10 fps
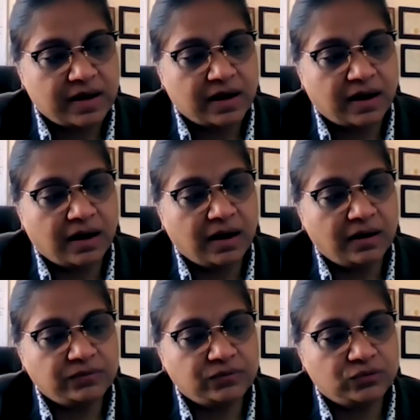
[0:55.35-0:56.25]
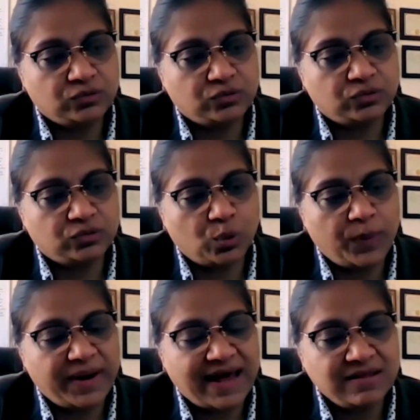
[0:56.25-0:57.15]
Uh, so
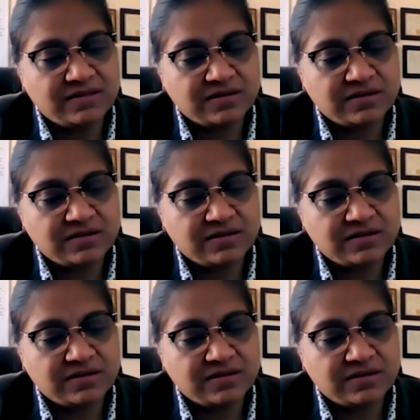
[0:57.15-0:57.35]
when I